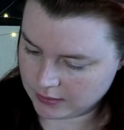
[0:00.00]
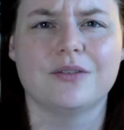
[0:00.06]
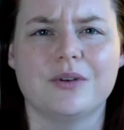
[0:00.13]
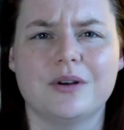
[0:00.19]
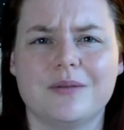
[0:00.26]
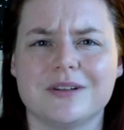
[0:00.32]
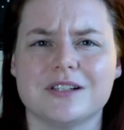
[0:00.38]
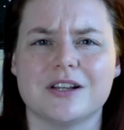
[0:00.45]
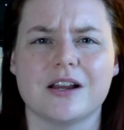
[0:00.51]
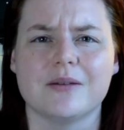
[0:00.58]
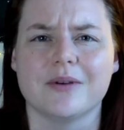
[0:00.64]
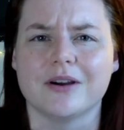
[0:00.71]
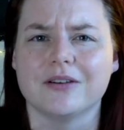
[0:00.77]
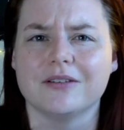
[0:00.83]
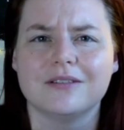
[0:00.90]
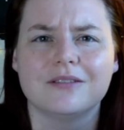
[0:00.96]
What am I talking
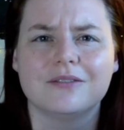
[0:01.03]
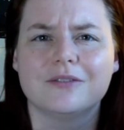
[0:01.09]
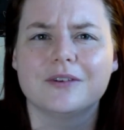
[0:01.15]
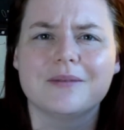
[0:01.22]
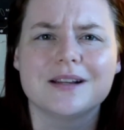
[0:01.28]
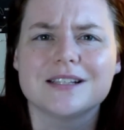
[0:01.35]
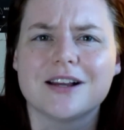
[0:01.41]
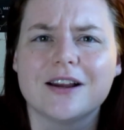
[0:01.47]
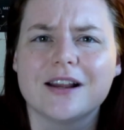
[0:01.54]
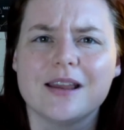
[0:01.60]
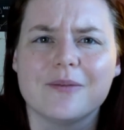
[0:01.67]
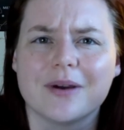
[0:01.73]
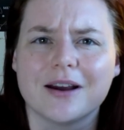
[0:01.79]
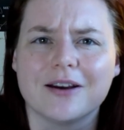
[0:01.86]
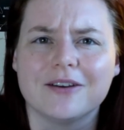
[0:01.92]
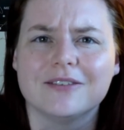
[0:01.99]
about? What am I talking
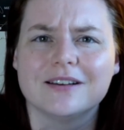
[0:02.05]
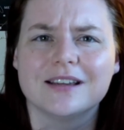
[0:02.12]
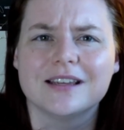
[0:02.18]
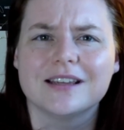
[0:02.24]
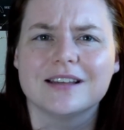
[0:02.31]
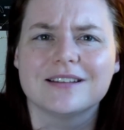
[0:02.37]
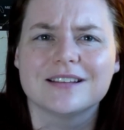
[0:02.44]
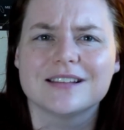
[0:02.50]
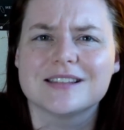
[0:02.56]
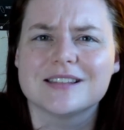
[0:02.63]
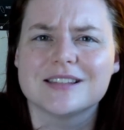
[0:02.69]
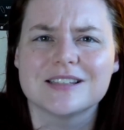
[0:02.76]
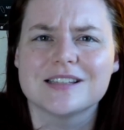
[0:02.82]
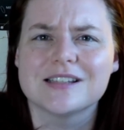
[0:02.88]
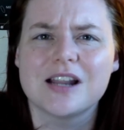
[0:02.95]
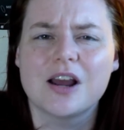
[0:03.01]
about? This
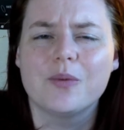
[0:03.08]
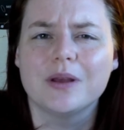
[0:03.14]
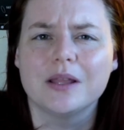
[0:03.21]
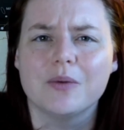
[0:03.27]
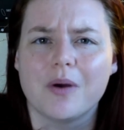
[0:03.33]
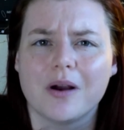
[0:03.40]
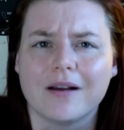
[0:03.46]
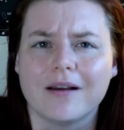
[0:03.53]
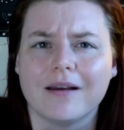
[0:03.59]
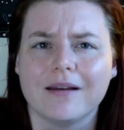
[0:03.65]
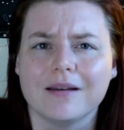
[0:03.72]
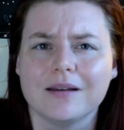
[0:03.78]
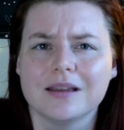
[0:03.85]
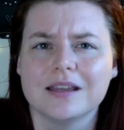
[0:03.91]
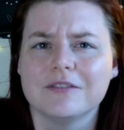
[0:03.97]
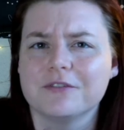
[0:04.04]
is not Willy
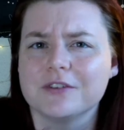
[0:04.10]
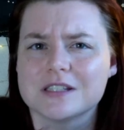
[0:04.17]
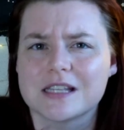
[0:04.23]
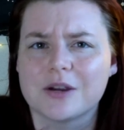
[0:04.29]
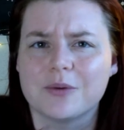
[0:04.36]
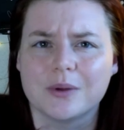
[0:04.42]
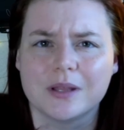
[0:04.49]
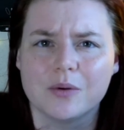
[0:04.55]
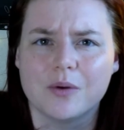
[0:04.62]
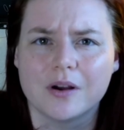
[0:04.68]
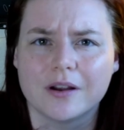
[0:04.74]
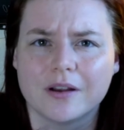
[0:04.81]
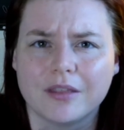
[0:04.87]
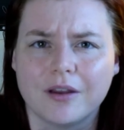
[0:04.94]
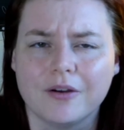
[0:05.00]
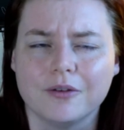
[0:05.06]
Wonka. It feels like Willy
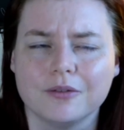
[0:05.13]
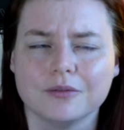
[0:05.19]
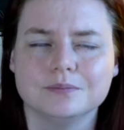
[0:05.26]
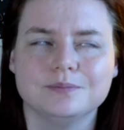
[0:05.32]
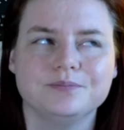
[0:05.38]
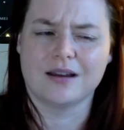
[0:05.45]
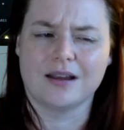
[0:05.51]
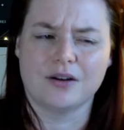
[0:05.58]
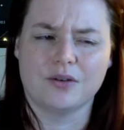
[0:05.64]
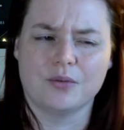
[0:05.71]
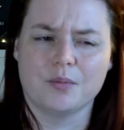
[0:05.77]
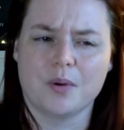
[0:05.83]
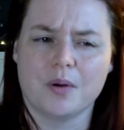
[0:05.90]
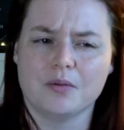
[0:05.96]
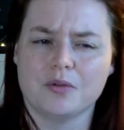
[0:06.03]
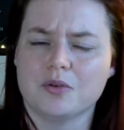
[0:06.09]
Wonka, though. I don't
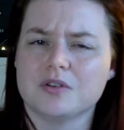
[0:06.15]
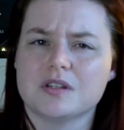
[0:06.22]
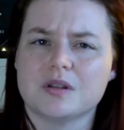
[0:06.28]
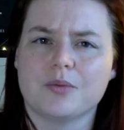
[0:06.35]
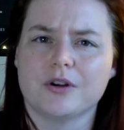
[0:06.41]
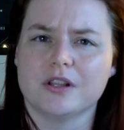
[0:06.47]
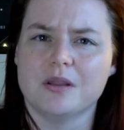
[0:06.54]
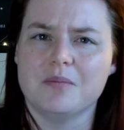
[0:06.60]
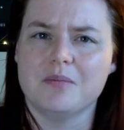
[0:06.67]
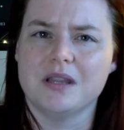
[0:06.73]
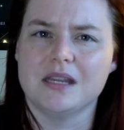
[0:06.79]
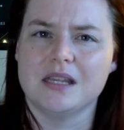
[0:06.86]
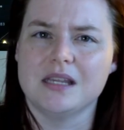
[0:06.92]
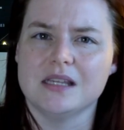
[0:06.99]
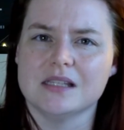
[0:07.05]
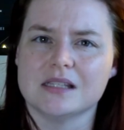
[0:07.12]
remember. They're somewhere in the
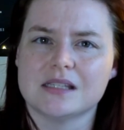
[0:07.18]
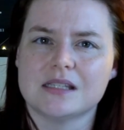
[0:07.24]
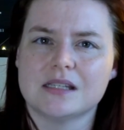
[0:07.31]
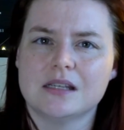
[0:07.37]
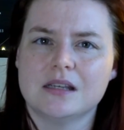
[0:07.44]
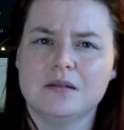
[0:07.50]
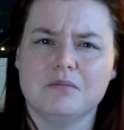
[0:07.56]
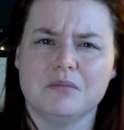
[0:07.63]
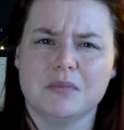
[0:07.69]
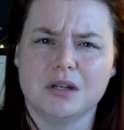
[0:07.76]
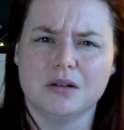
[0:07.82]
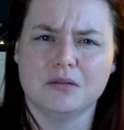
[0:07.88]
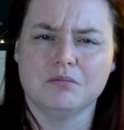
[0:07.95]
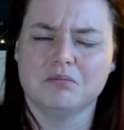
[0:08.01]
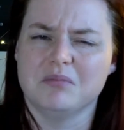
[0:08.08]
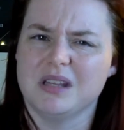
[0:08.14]
Mid-East.
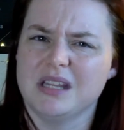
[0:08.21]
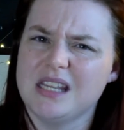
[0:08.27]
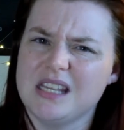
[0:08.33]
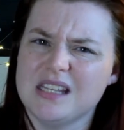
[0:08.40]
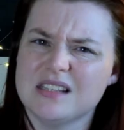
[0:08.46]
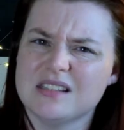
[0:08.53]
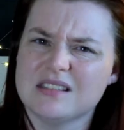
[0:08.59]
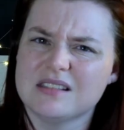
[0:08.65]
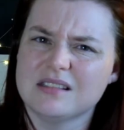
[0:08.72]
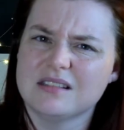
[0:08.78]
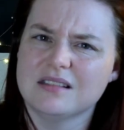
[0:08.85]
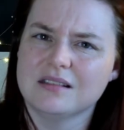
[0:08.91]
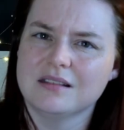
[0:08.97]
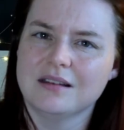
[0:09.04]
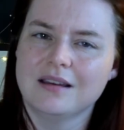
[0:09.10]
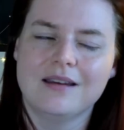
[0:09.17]
Mid-East?
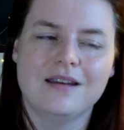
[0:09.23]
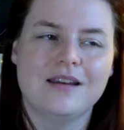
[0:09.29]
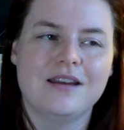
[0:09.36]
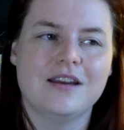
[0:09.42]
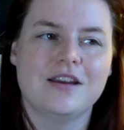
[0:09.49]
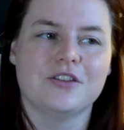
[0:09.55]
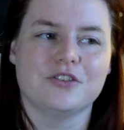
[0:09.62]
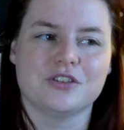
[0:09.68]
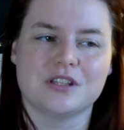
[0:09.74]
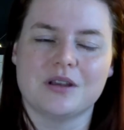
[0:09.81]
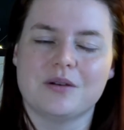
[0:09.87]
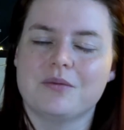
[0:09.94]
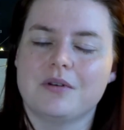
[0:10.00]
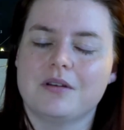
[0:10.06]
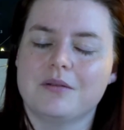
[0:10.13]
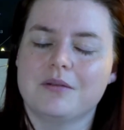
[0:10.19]
There's
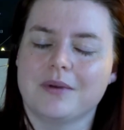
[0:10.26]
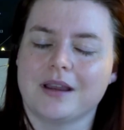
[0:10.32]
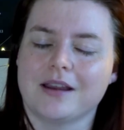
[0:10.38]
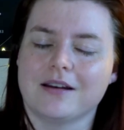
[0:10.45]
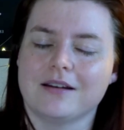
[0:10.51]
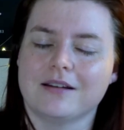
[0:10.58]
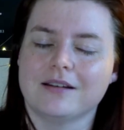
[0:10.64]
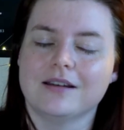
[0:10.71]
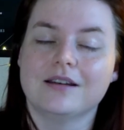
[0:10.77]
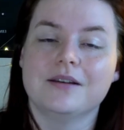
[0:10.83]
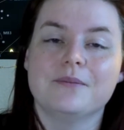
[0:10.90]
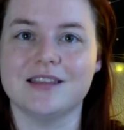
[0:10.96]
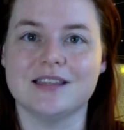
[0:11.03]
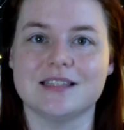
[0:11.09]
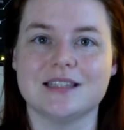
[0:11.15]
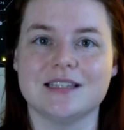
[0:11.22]
some... Oh my god.
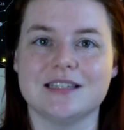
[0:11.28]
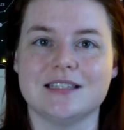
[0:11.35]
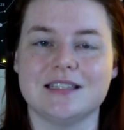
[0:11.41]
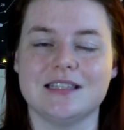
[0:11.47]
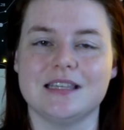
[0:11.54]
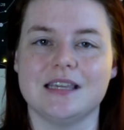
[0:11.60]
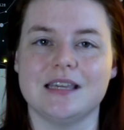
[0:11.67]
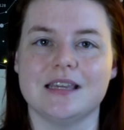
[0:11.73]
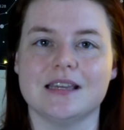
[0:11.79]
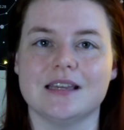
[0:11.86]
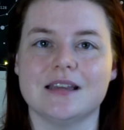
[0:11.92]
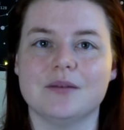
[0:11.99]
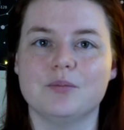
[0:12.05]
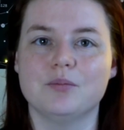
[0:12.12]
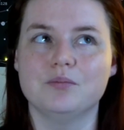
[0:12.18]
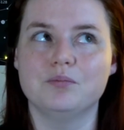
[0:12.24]
This is the
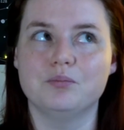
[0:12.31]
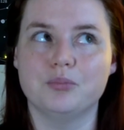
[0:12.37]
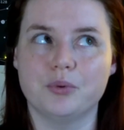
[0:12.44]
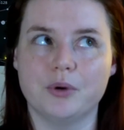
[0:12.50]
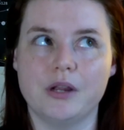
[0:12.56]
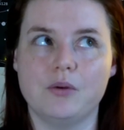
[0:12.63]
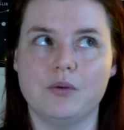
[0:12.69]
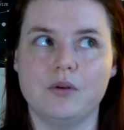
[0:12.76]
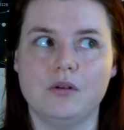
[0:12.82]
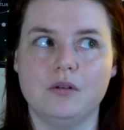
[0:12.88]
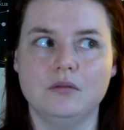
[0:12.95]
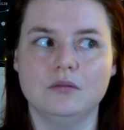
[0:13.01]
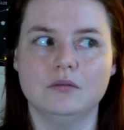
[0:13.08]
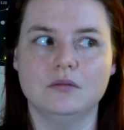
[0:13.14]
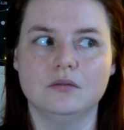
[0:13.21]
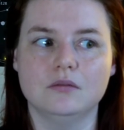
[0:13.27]

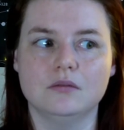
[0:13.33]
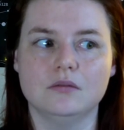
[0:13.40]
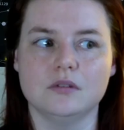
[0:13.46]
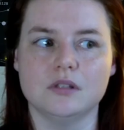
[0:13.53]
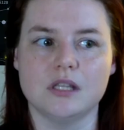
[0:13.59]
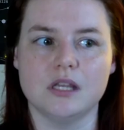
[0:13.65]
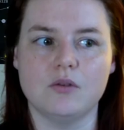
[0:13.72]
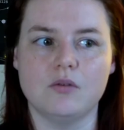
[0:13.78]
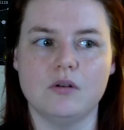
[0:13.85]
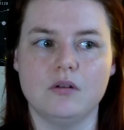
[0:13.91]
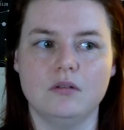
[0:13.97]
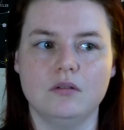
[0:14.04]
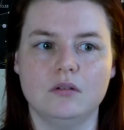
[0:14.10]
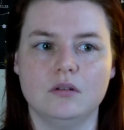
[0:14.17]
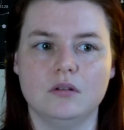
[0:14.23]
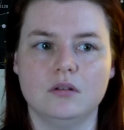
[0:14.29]
prequel,
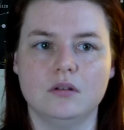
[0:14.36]
sequel.